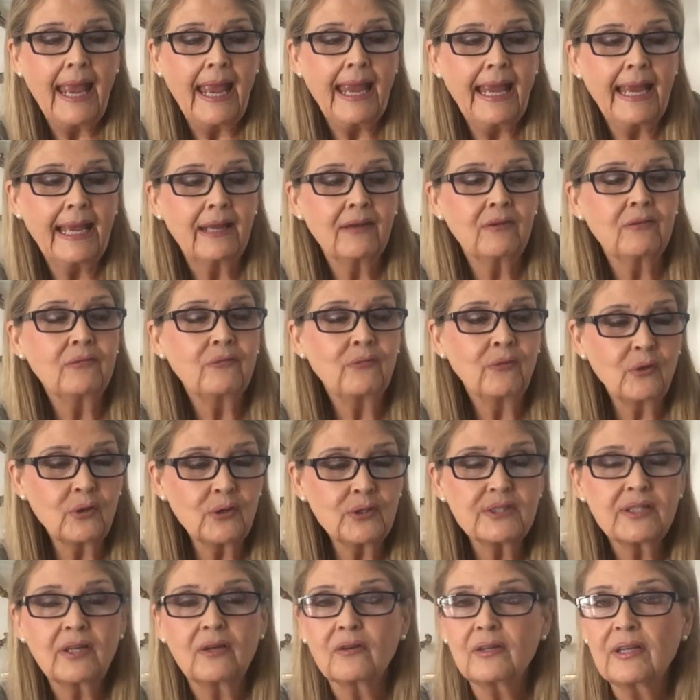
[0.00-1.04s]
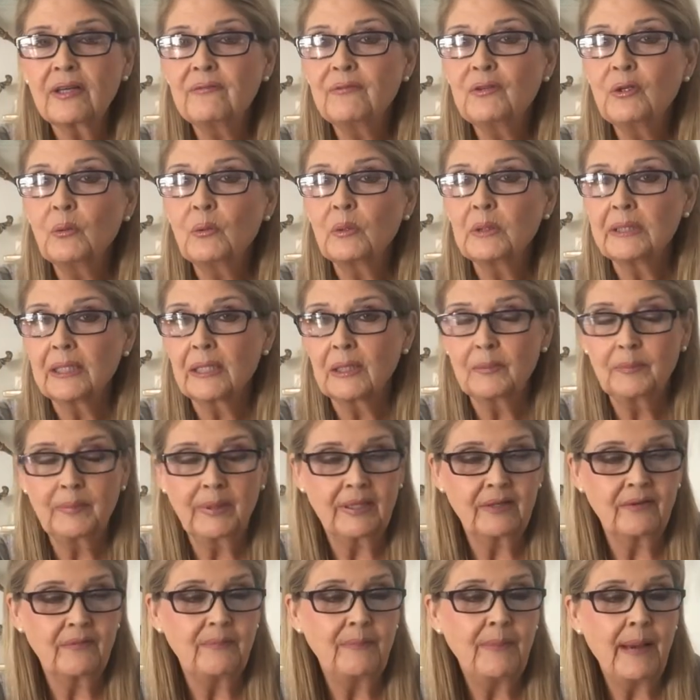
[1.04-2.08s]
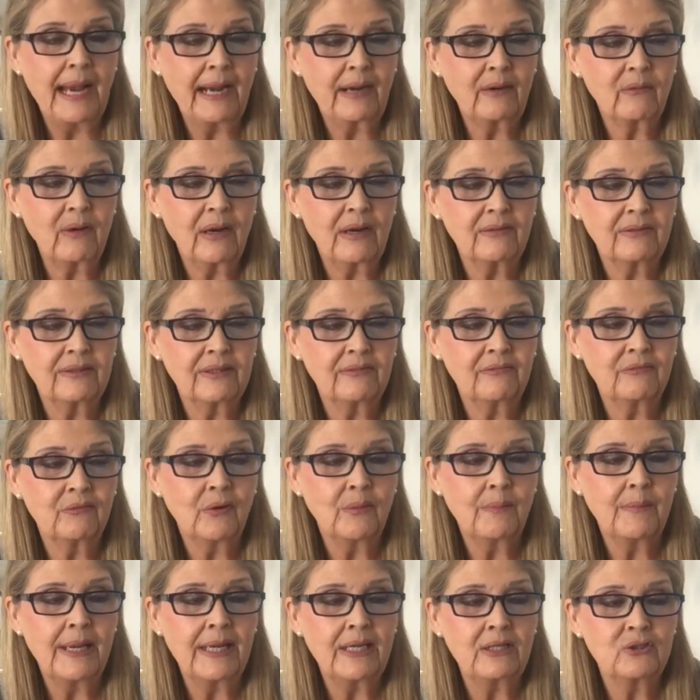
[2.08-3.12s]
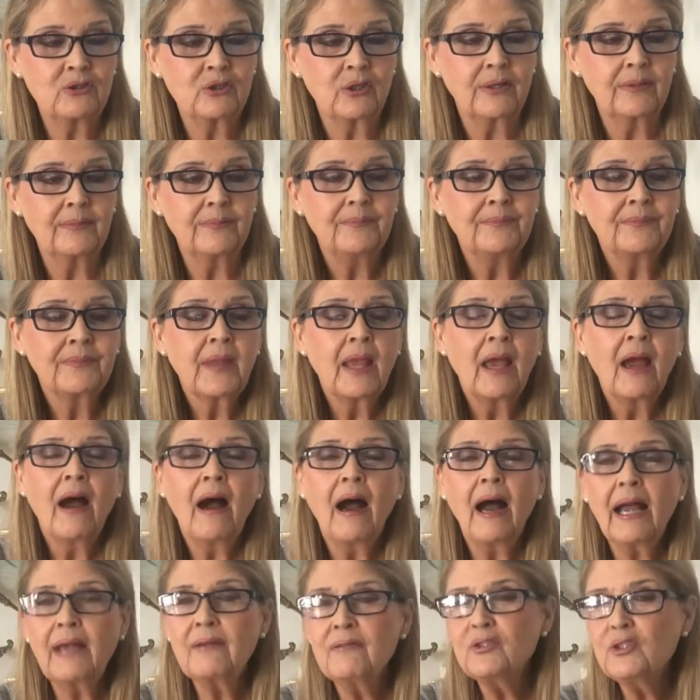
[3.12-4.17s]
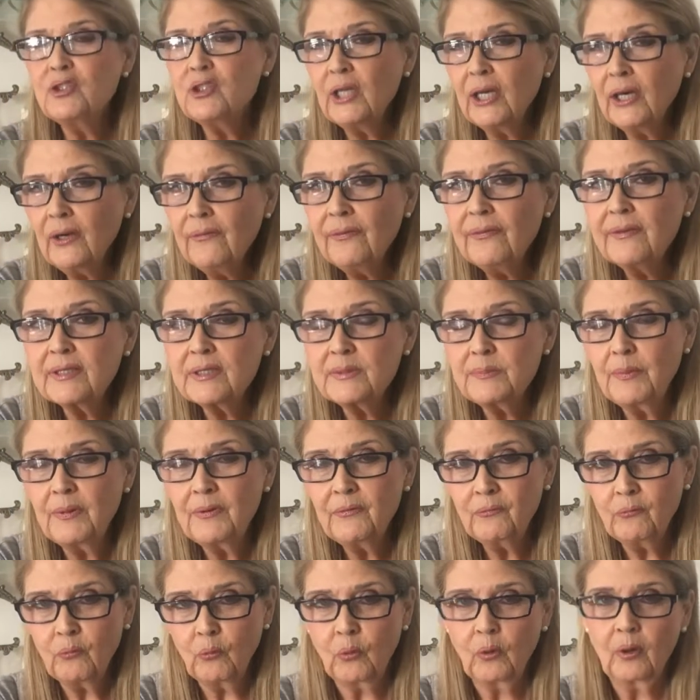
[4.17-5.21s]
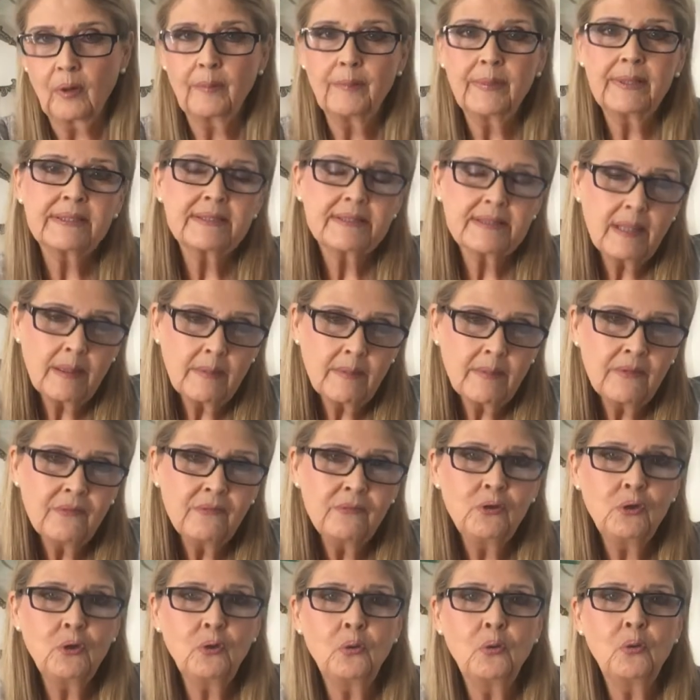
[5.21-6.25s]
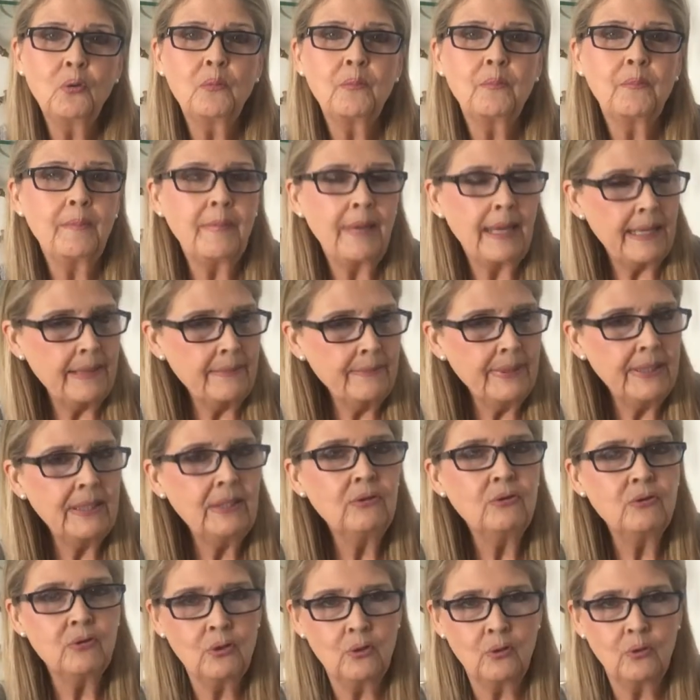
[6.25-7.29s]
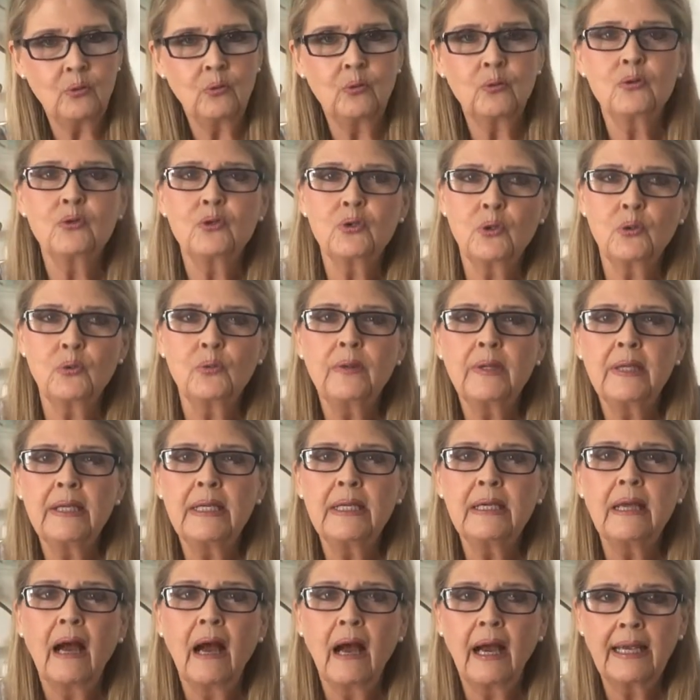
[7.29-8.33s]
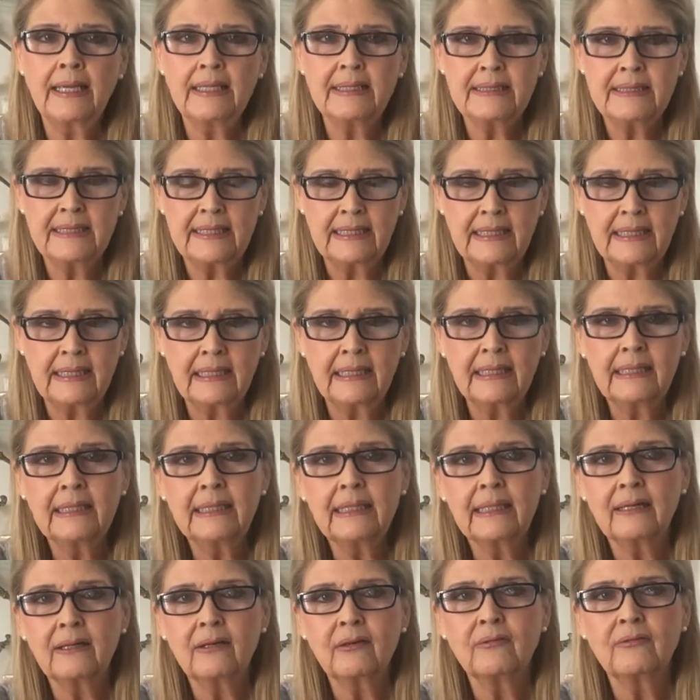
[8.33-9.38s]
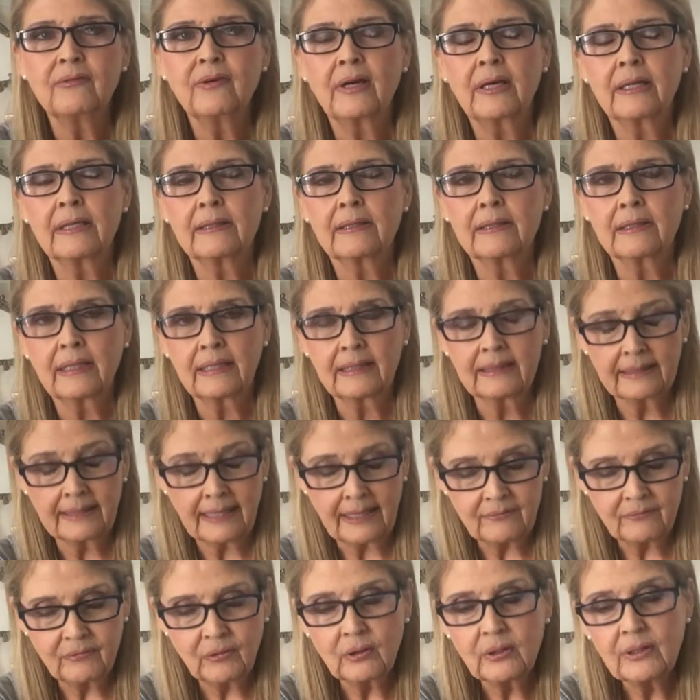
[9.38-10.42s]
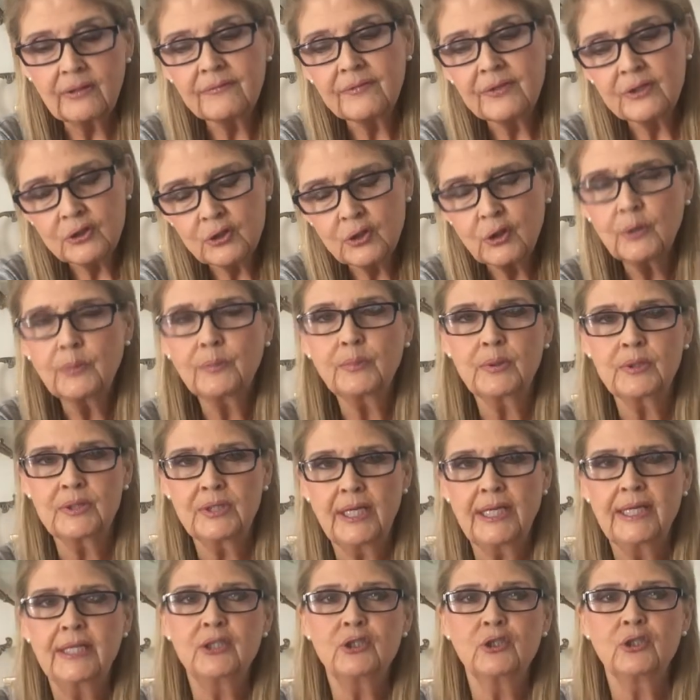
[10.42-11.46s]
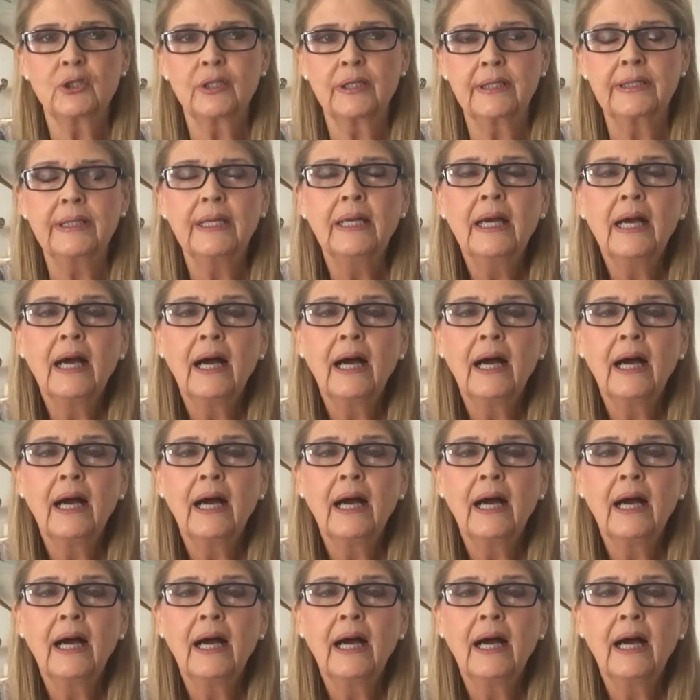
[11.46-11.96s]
And first, I'll give you a little bit of background information. I've shared this before, but some of you may be new to the idea of a level of interpretation